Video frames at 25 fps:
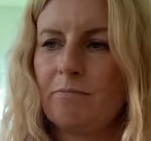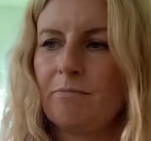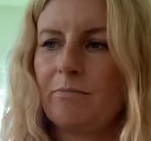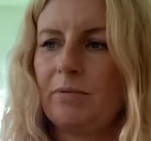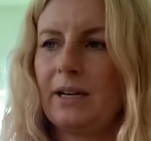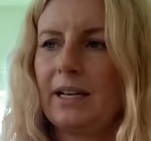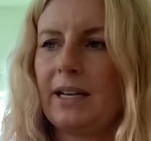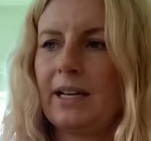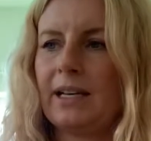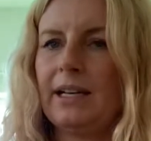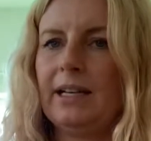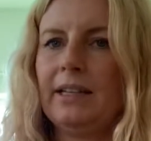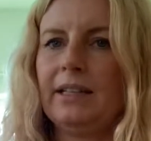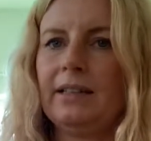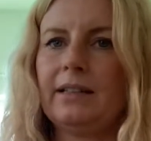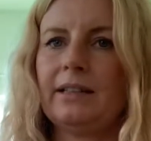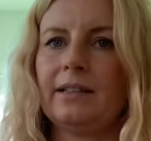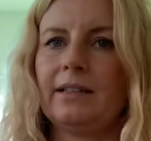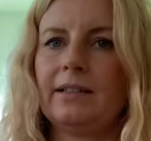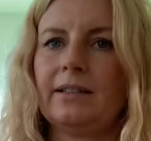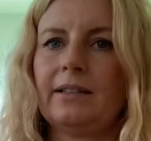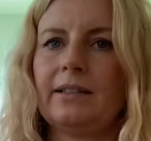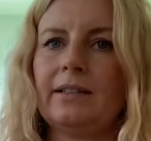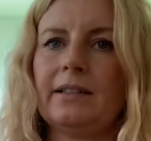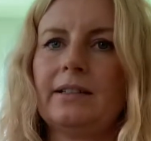planet
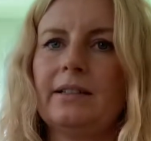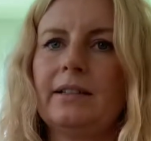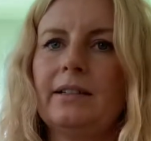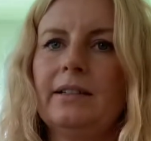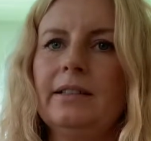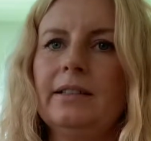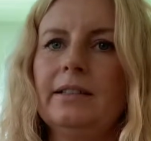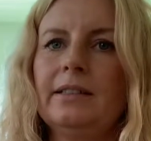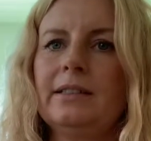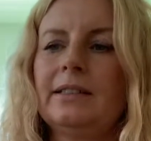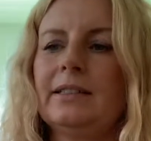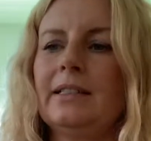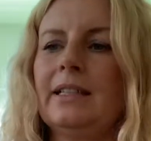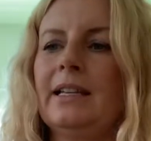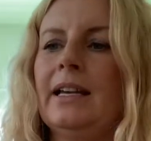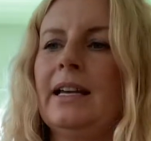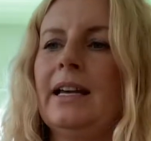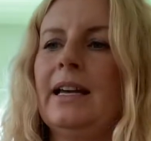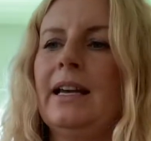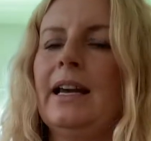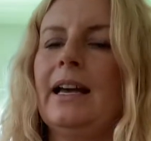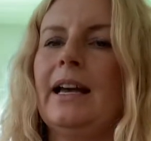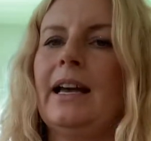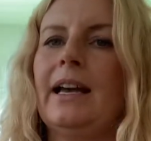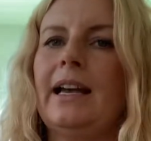Earth,
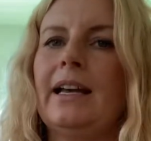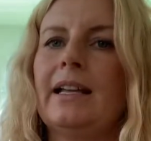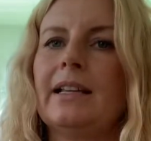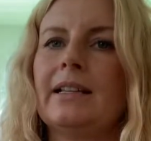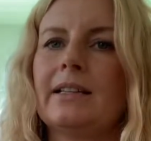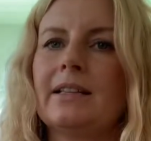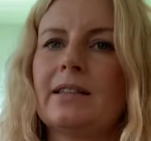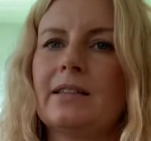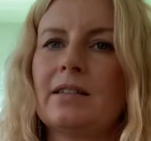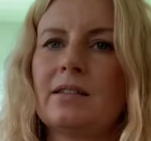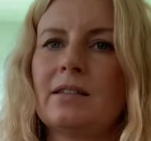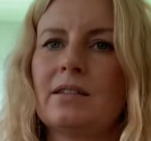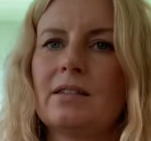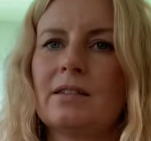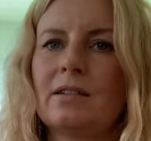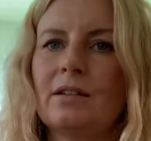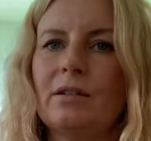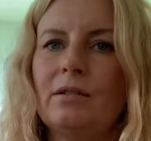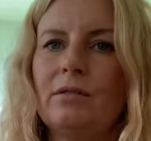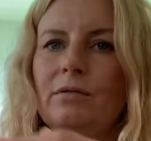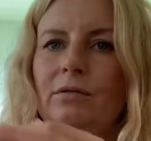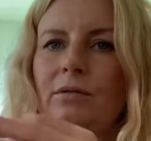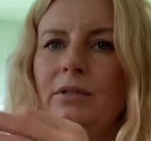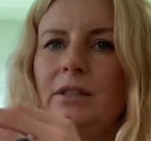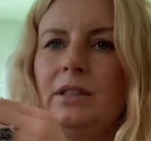and
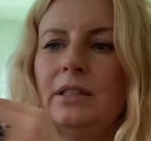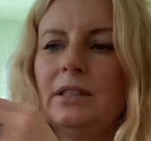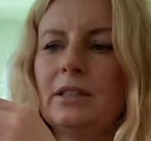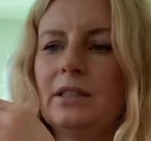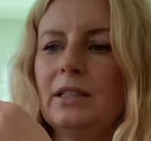so